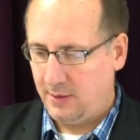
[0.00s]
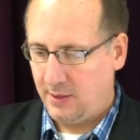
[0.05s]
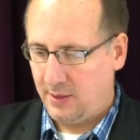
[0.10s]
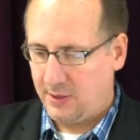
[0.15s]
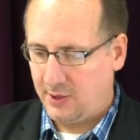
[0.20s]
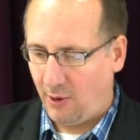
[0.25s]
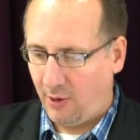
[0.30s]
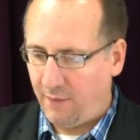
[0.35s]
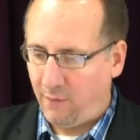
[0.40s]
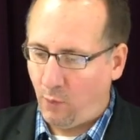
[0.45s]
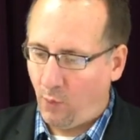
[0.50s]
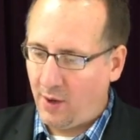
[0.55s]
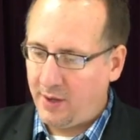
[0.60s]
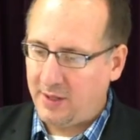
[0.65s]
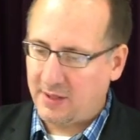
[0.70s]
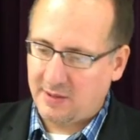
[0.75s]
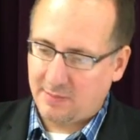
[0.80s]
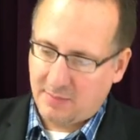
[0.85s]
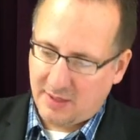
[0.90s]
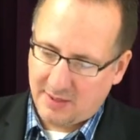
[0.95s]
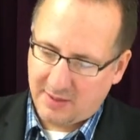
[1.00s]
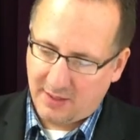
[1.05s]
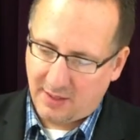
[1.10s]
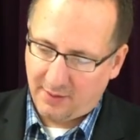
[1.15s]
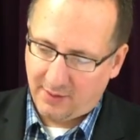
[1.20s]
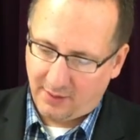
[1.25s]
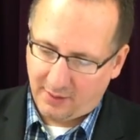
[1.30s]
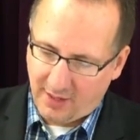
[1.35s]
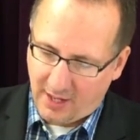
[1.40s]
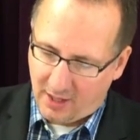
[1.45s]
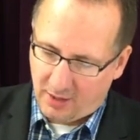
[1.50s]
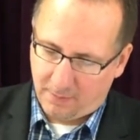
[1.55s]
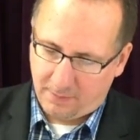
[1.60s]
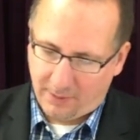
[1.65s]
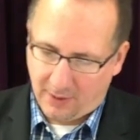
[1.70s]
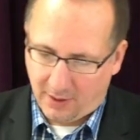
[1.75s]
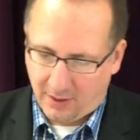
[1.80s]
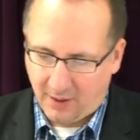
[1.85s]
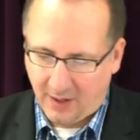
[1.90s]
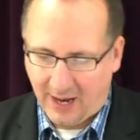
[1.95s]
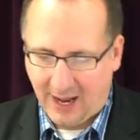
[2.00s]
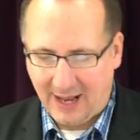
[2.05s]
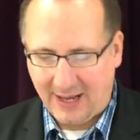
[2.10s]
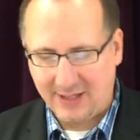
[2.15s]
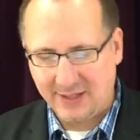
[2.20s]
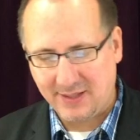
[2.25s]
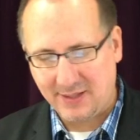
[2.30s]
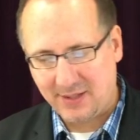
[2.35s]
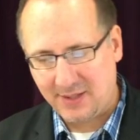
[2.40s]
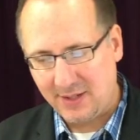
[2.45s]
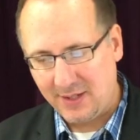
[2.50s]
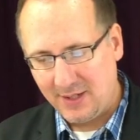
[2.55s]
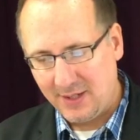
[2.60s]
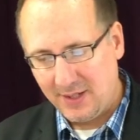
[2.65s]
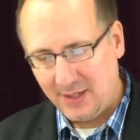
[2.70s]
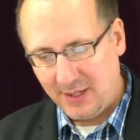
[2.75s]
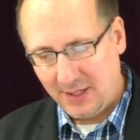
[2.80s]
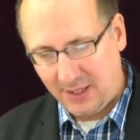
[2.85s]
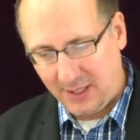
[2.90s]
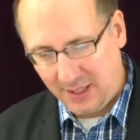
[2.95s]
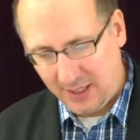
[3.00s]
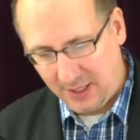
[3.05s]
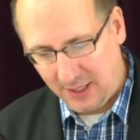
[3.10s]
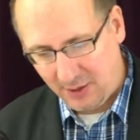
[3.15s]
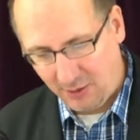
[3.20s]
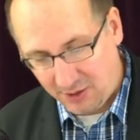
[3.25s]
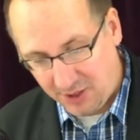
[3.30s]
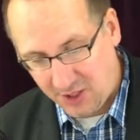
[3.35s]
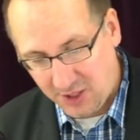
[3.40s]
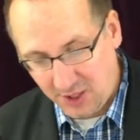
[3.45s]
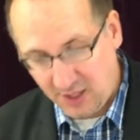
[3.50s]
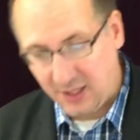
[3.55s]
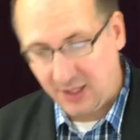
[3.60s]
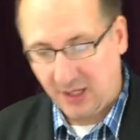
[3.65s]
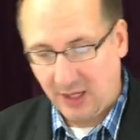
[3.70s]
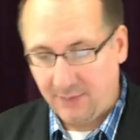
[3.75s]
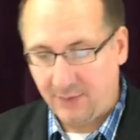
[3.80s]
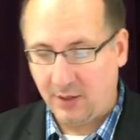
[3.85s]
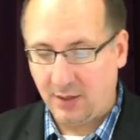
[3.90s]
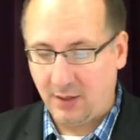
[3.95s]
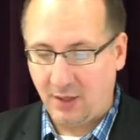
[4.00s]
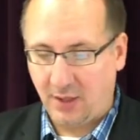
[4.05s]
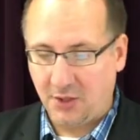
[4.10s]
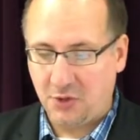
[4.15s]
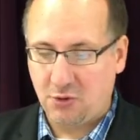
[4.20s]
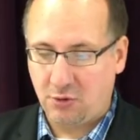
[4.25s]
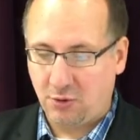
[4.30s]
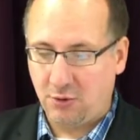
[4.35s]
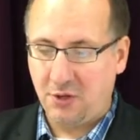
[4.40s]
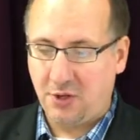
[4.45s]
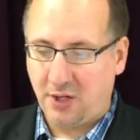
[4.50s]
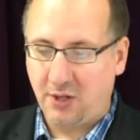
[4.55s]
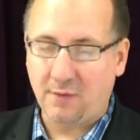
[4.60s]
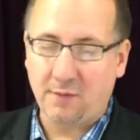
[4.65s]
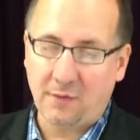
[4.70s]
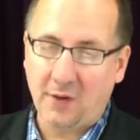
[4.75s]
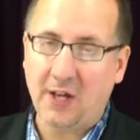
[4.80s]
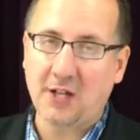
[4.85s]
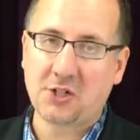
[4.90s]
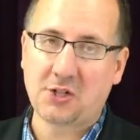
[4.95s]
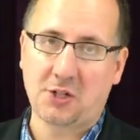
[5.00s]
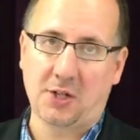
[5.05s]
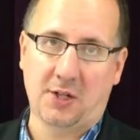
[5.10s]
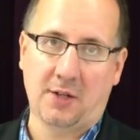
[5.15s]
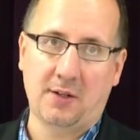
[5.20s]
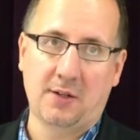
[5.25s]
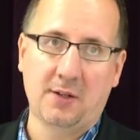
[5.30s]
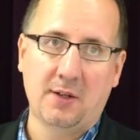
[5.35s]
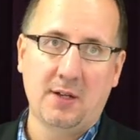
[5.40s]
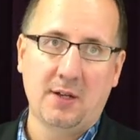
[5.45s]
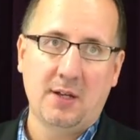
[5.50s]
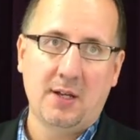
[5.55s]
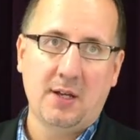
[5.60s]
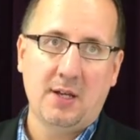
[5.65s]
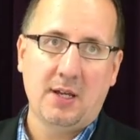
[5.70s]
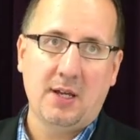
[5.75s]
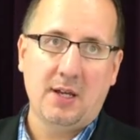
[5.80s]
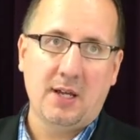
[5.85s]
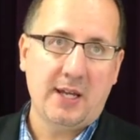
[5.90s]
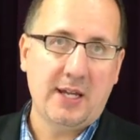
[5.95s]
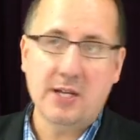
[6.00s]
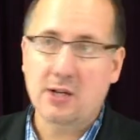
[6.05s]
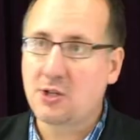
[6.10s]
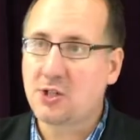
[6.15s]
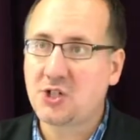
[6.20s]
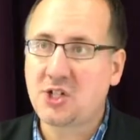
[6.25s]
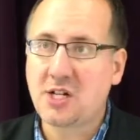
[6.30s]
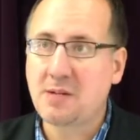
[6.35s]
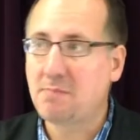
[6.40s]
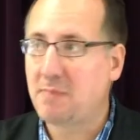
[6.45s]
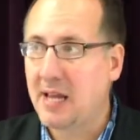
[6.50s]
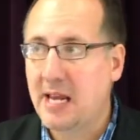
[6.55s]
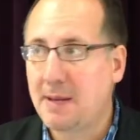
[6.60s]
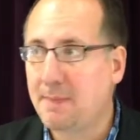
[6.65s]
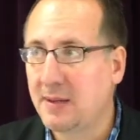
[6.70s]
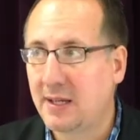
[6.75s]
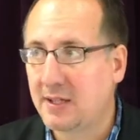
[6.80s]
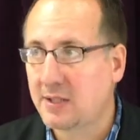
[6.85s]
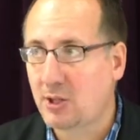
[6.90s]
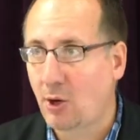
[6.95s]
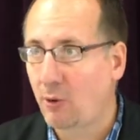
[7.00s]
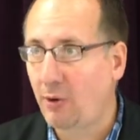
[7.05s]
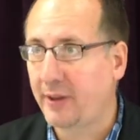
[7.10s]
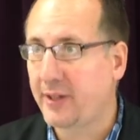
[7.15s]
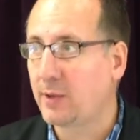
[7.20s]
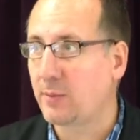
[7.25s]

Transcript: So if one is missing the latter part, has he or she given a true confession? He or she may be totally